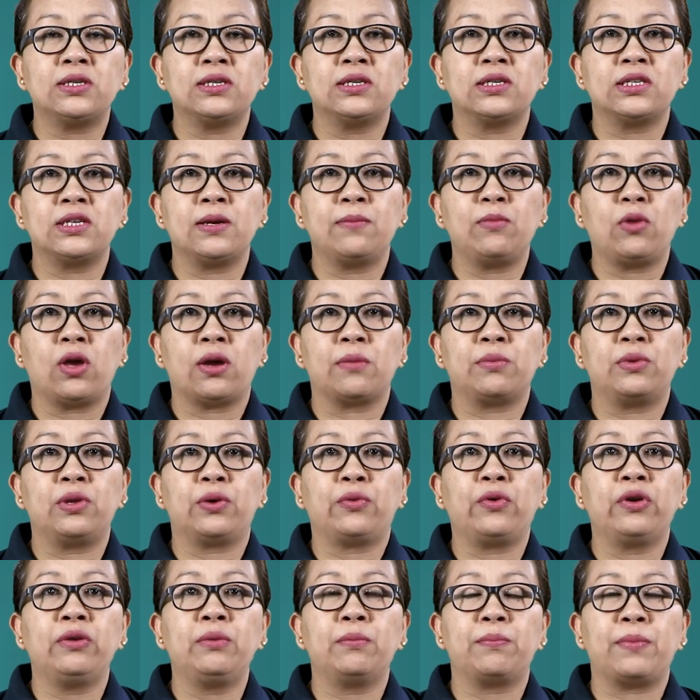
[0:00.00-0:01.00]
system na
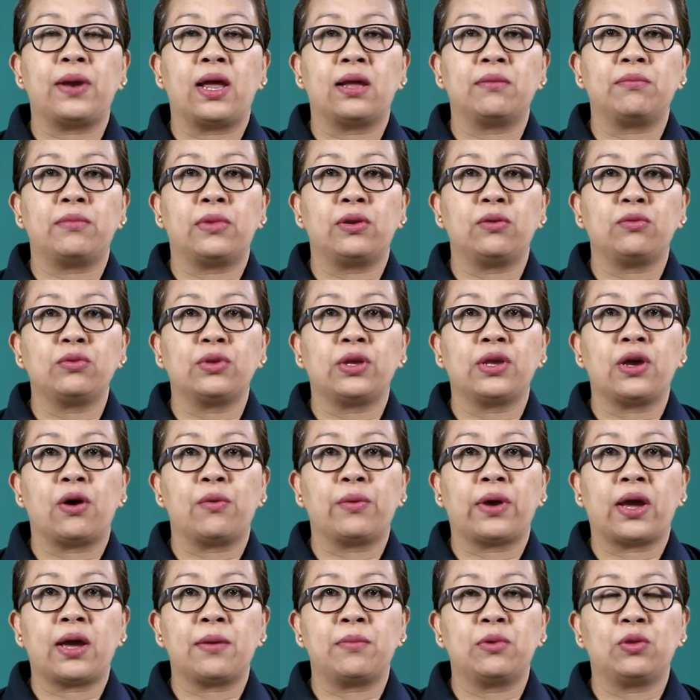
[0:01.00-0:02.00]
habida koi na plant manung da yaw
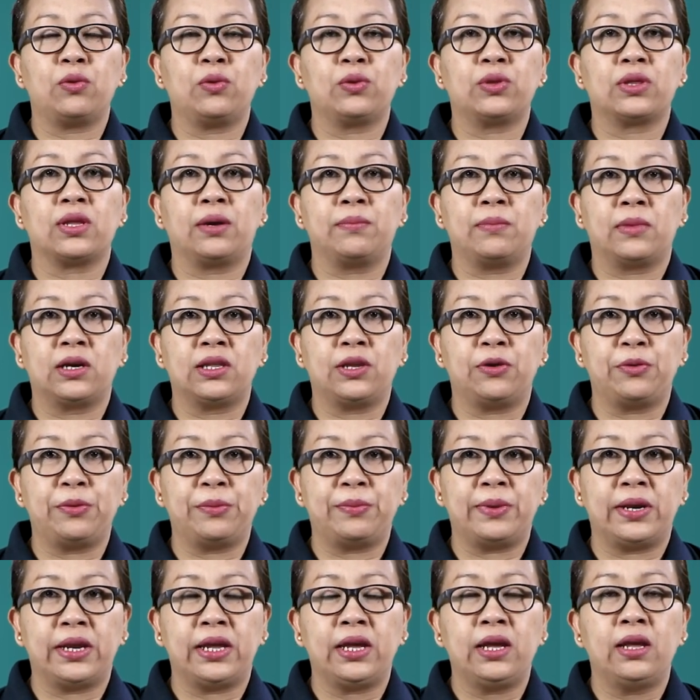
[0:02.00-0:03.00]
gi habedo tong gada
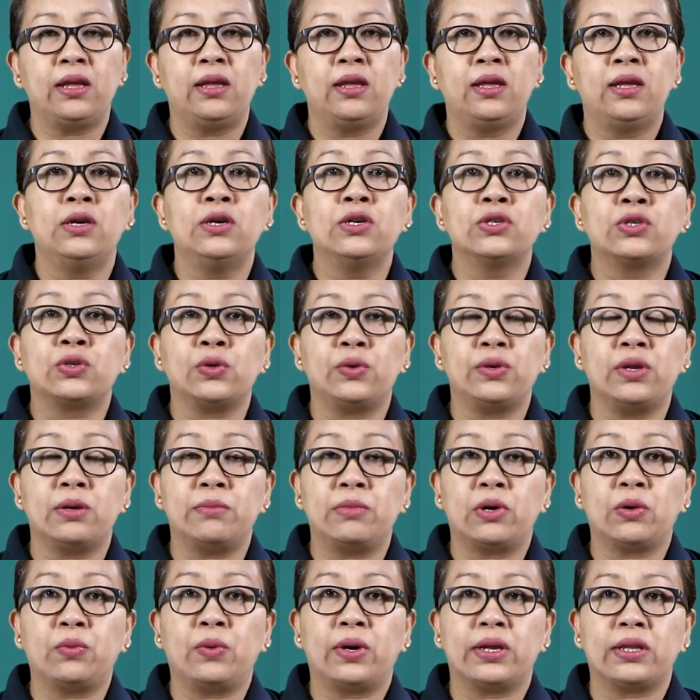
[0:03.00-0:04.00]
ribani. So
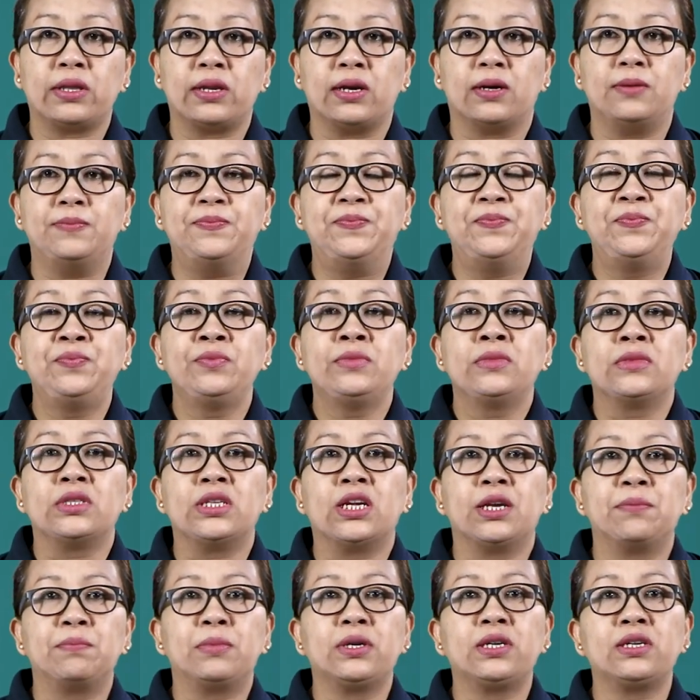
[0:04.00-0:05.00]
number 1,
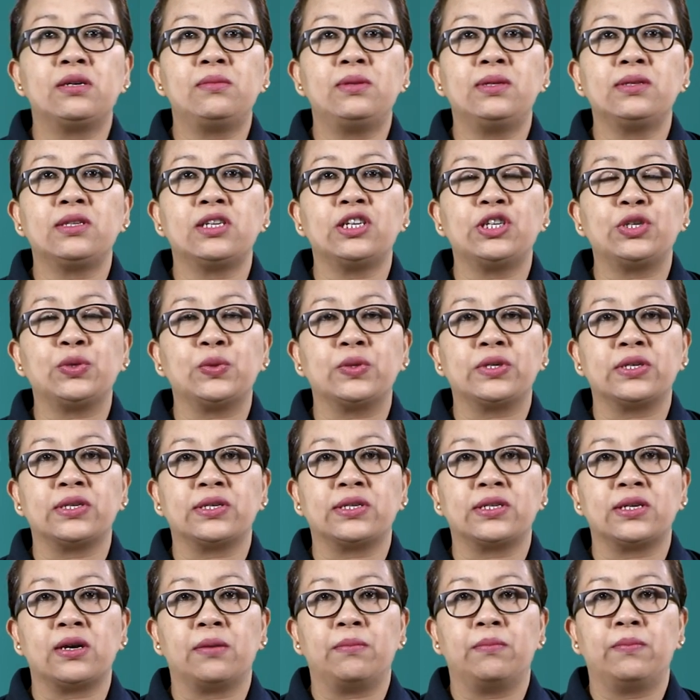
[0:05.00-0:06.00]
the epidermal tissue
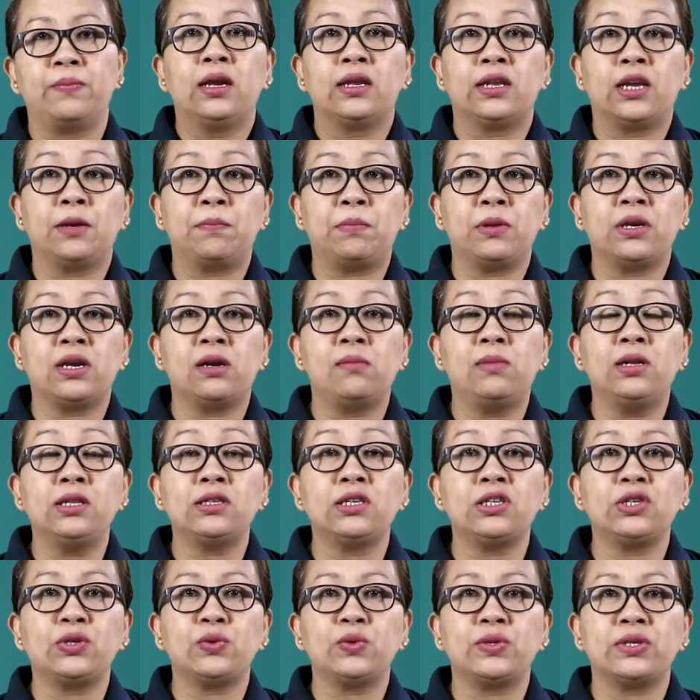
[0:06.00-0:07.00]
system. The epidermal
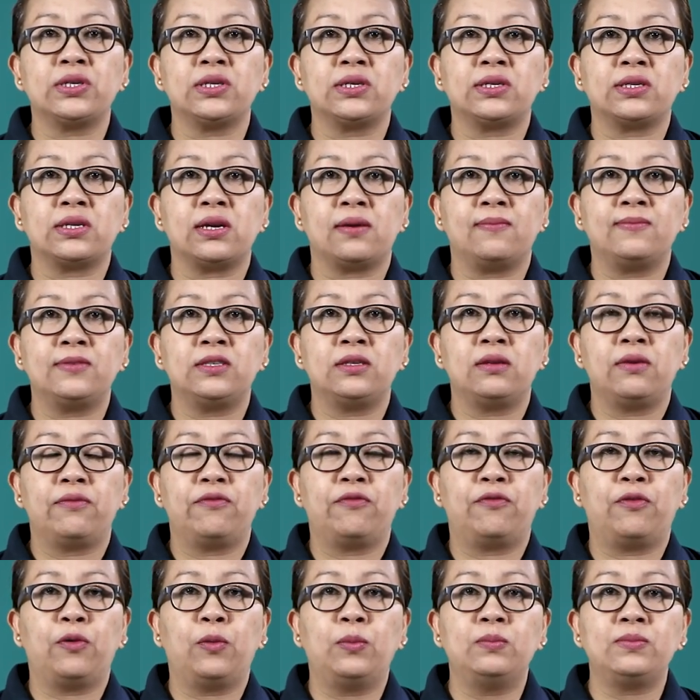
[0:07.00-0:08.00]
tissue system
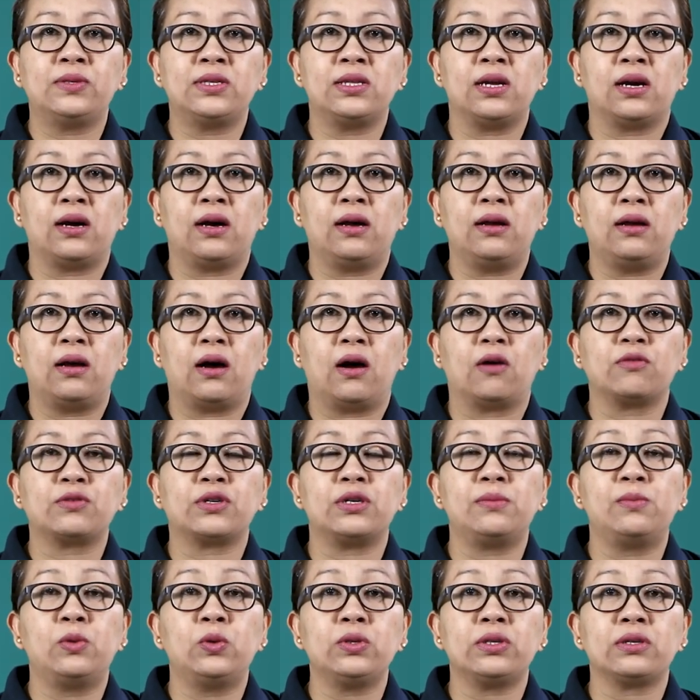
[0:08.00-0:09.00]
forms the
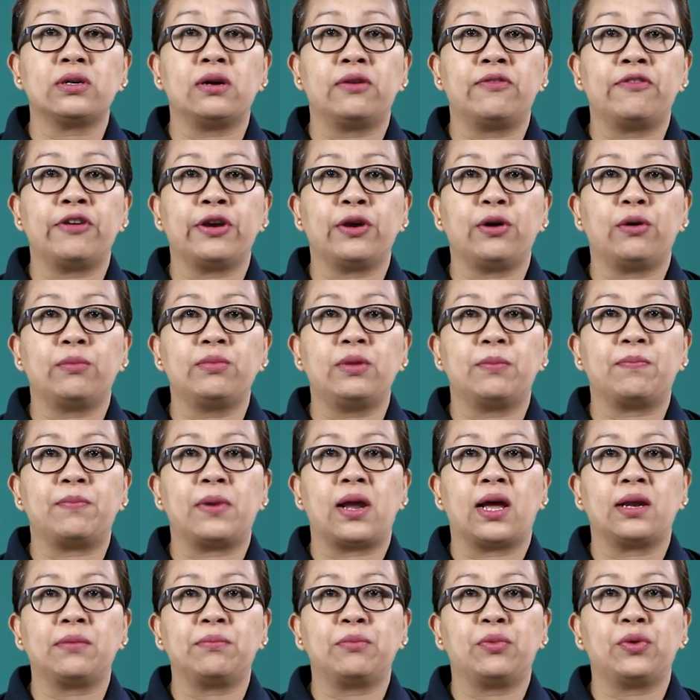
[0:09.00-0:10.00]
outermost covering of the
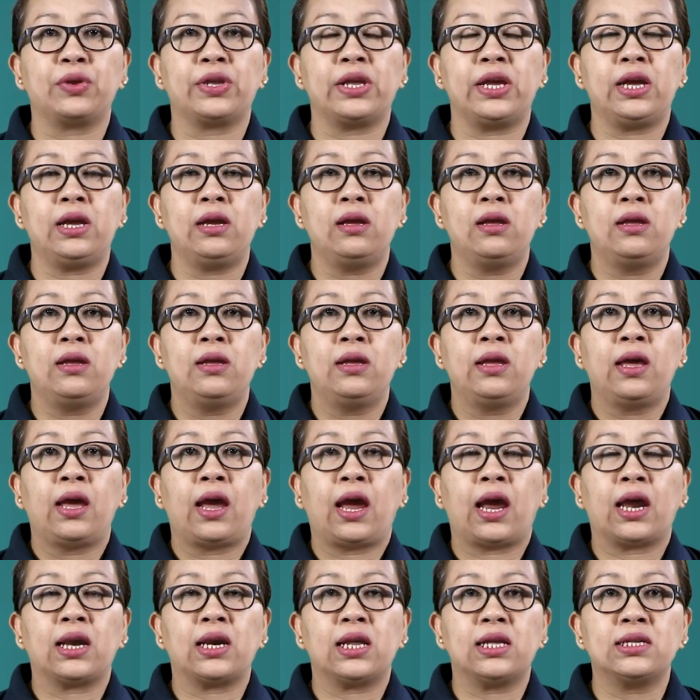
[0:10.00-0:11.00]
plant body
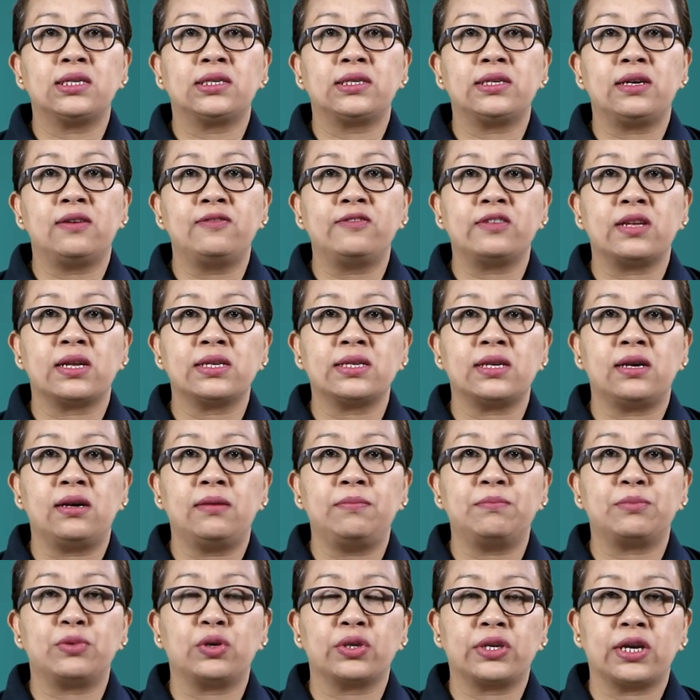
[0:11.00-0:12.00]
and it serves as
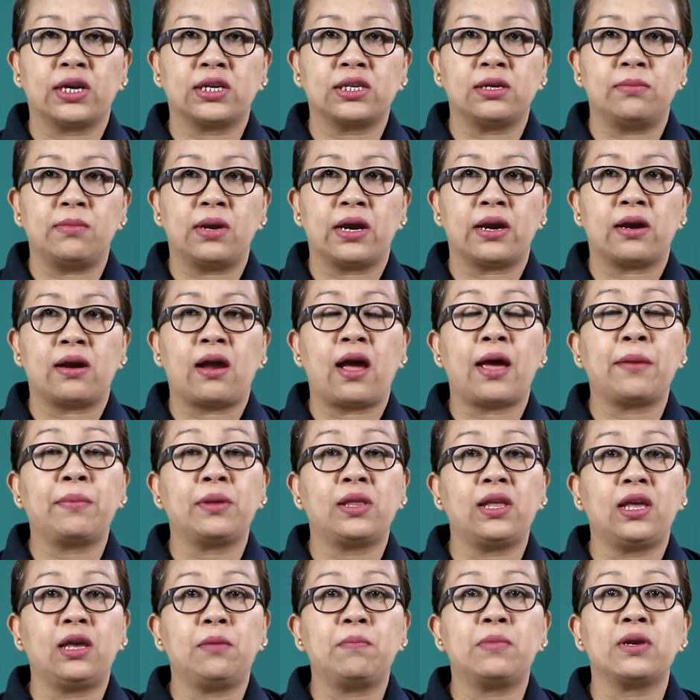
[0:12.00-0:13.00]
a protective layer.
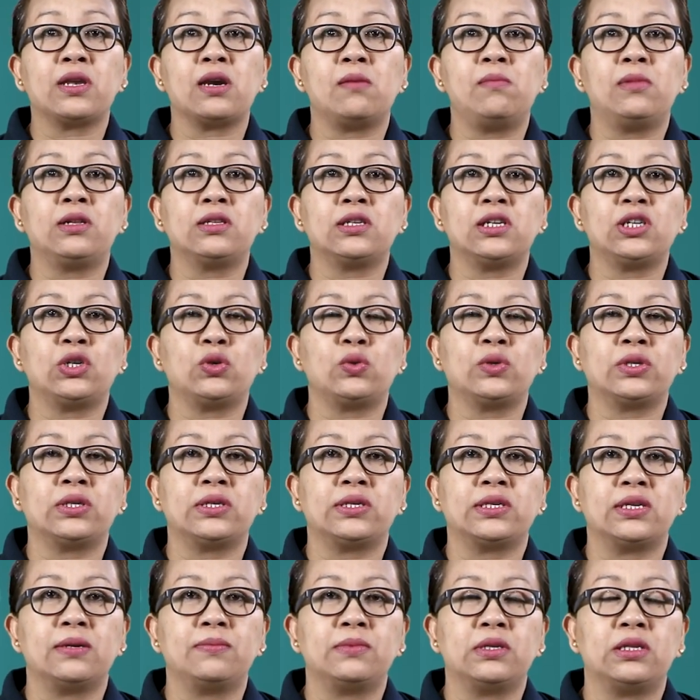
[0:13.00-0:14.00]
Haibidi epidermal tissue
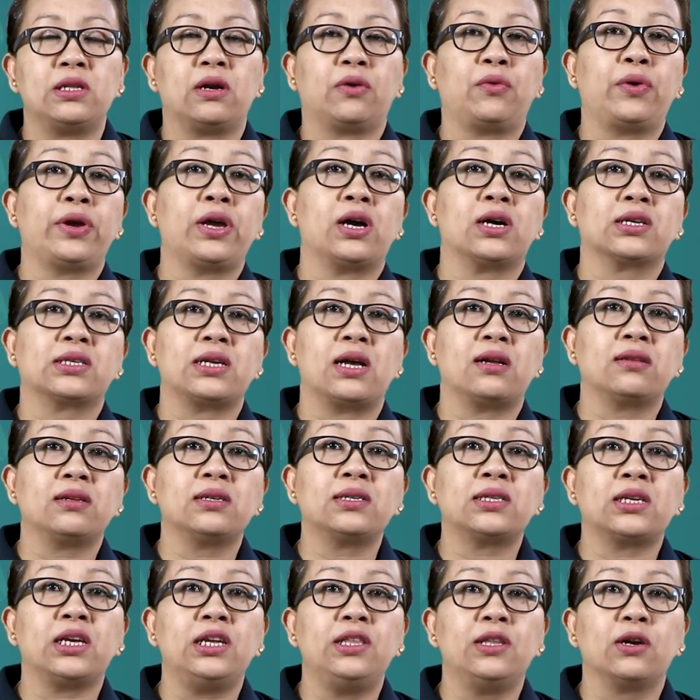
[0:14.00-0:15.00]
systems ina koi haksang the
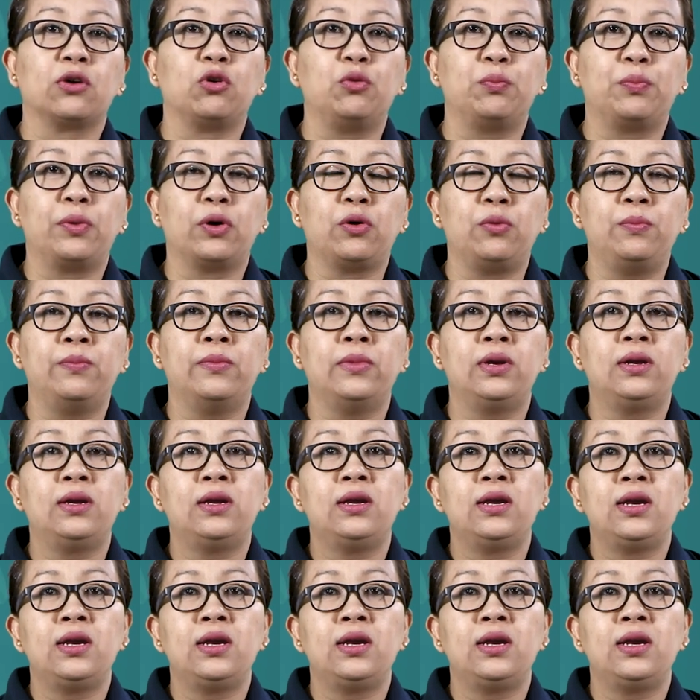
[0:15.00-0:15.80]
skin na kopagum